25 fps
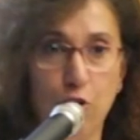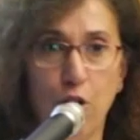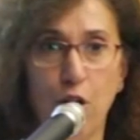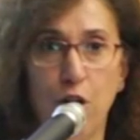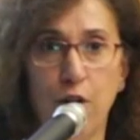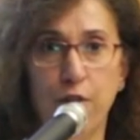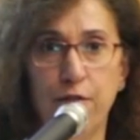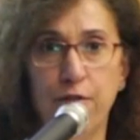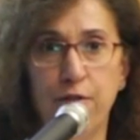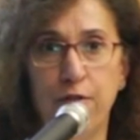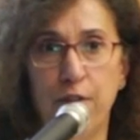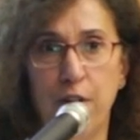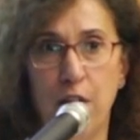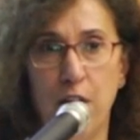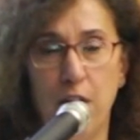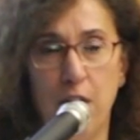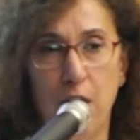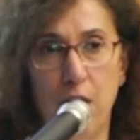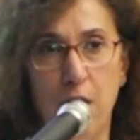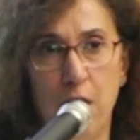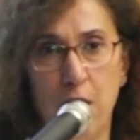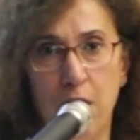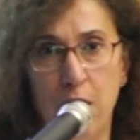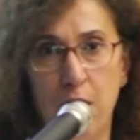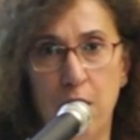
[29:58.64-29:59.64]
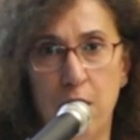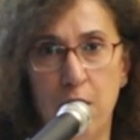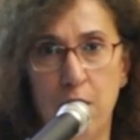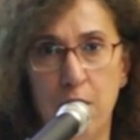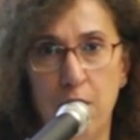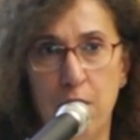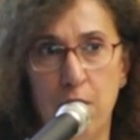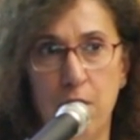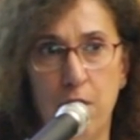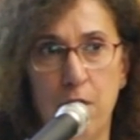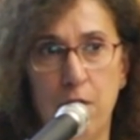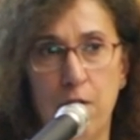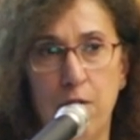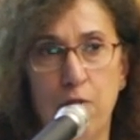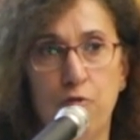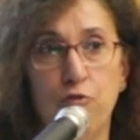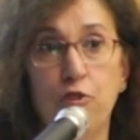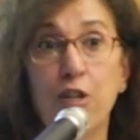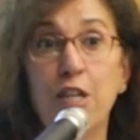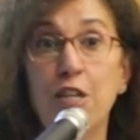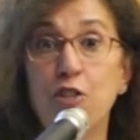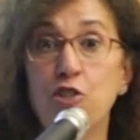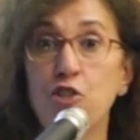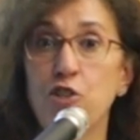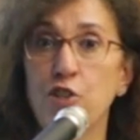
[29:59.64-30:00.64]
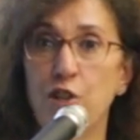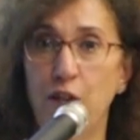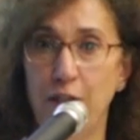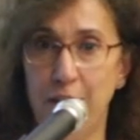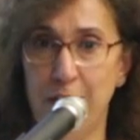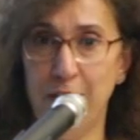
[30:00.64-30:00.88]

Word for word: of uh, uh, regional